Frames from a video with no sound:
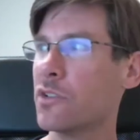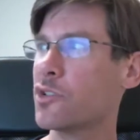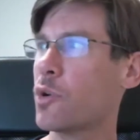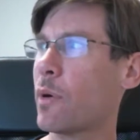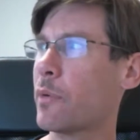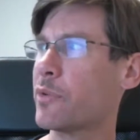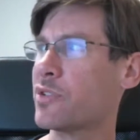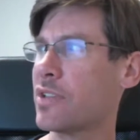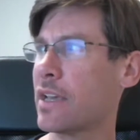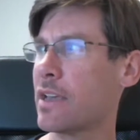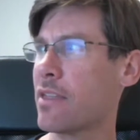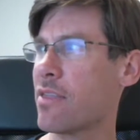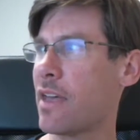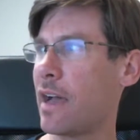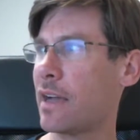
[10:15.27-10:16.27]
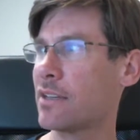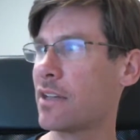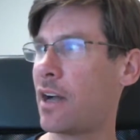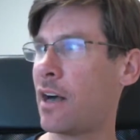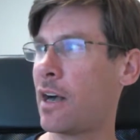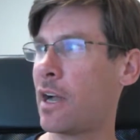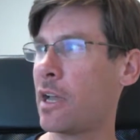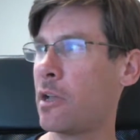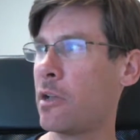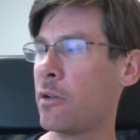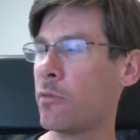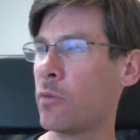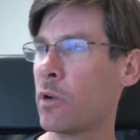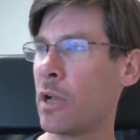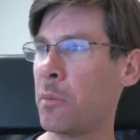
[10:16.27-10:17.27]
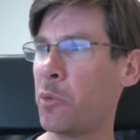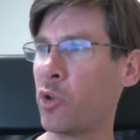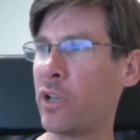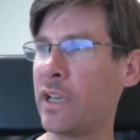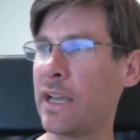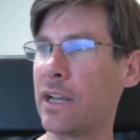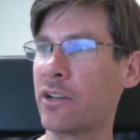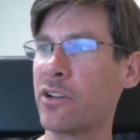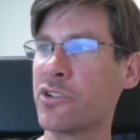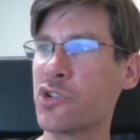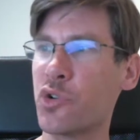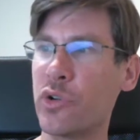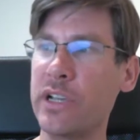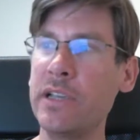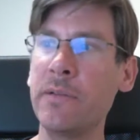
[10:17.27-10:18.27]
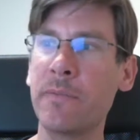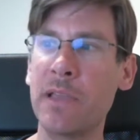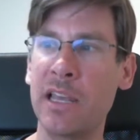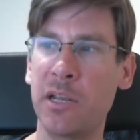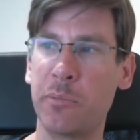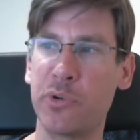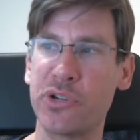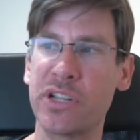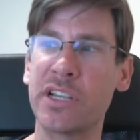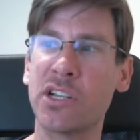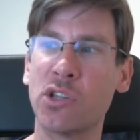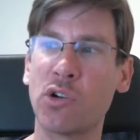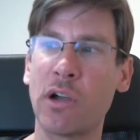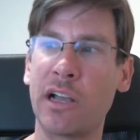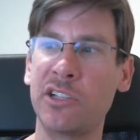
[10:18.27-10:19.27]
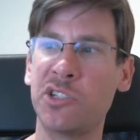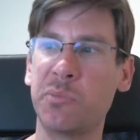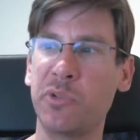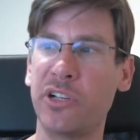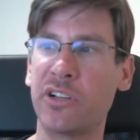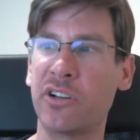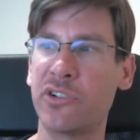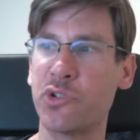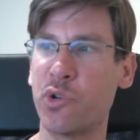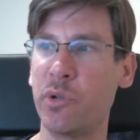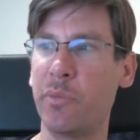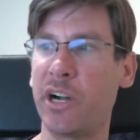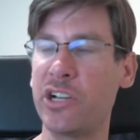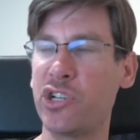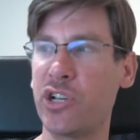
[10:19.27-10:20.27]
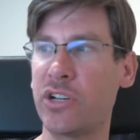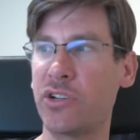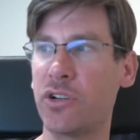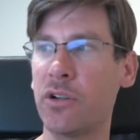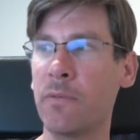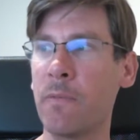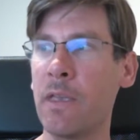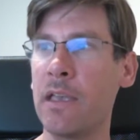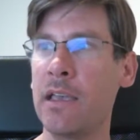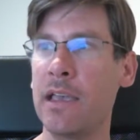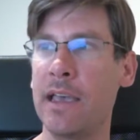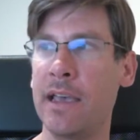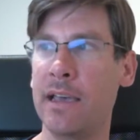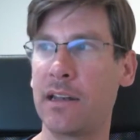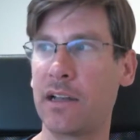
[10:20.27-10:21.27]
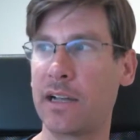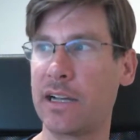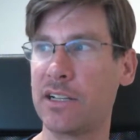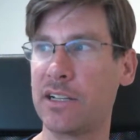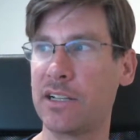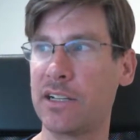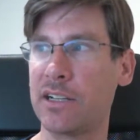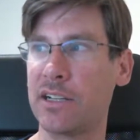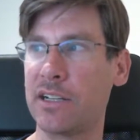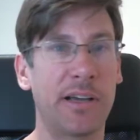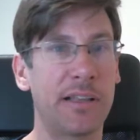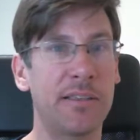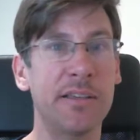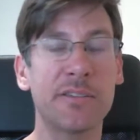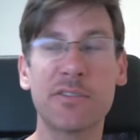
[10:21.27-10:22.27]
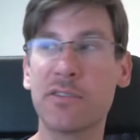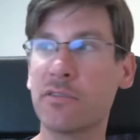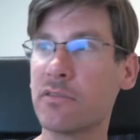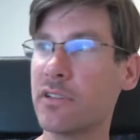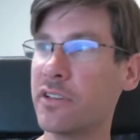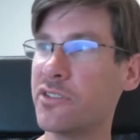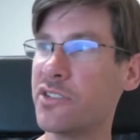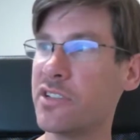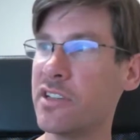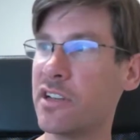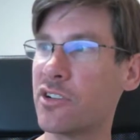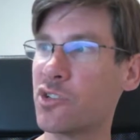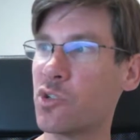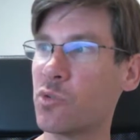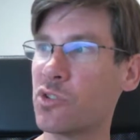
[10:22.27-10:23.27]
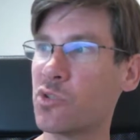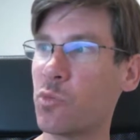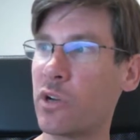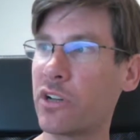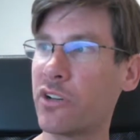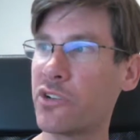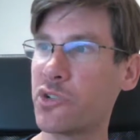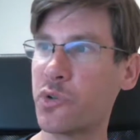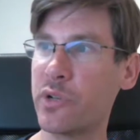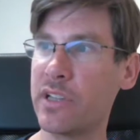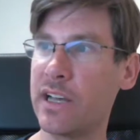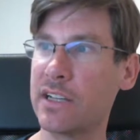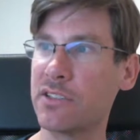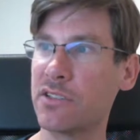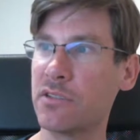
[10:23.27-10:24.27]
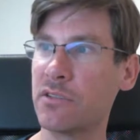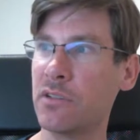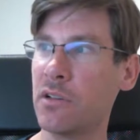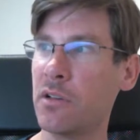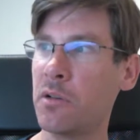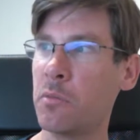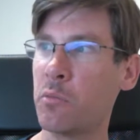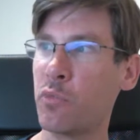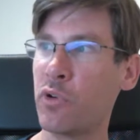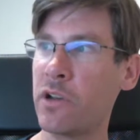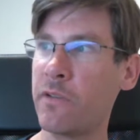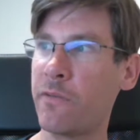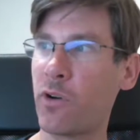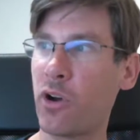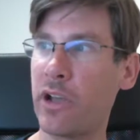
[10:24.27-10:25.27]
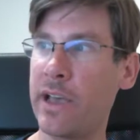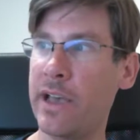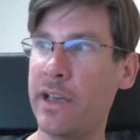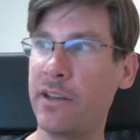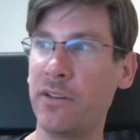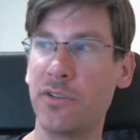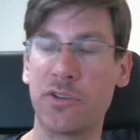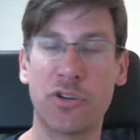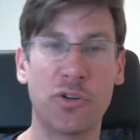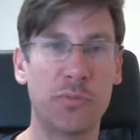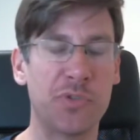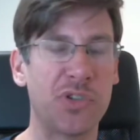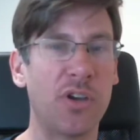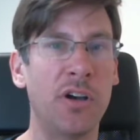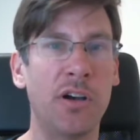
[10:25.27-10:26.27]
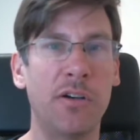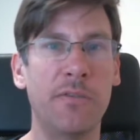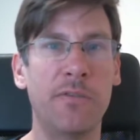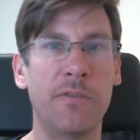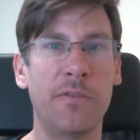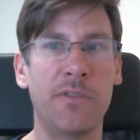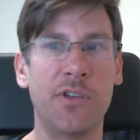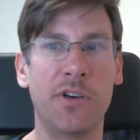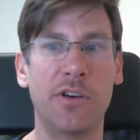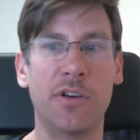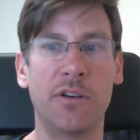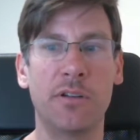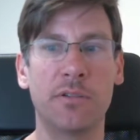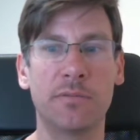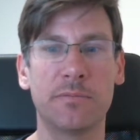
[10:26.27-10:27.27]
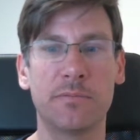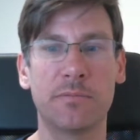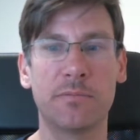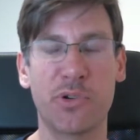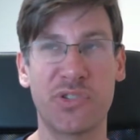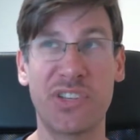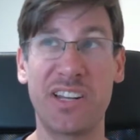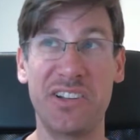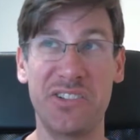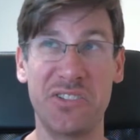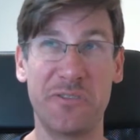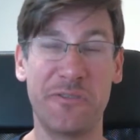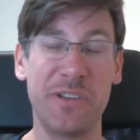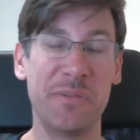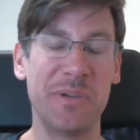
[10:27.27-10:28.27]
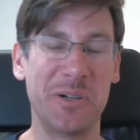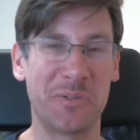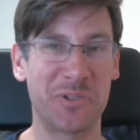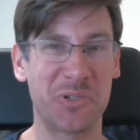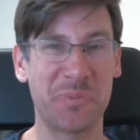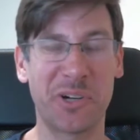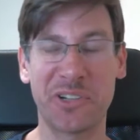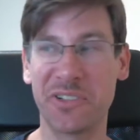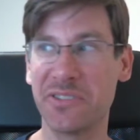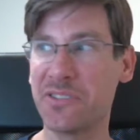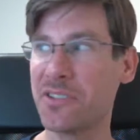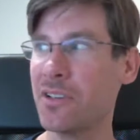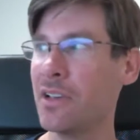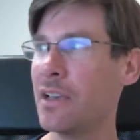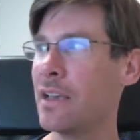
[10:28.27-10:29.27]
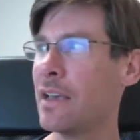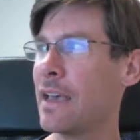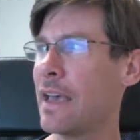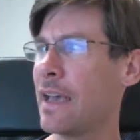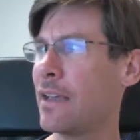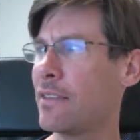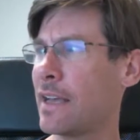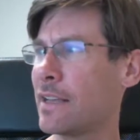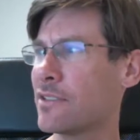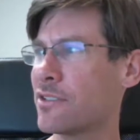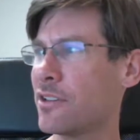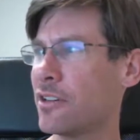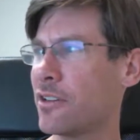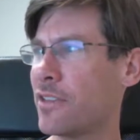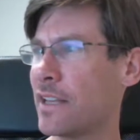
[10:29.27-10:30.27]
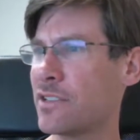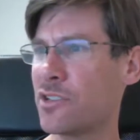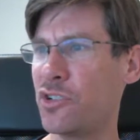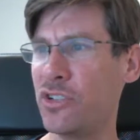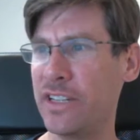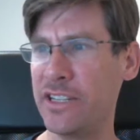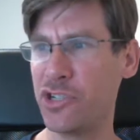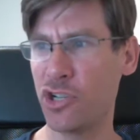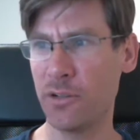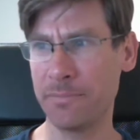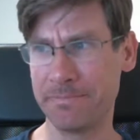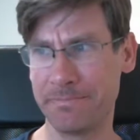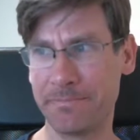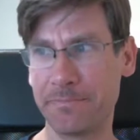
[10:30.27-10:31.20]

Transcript: So I was saying that I am looking at country, and in particular I split country by gender, and I got something like this. And you see there's this one country that's pretty far ahead in terms of the percentage of female respondents, and that's Tunisia,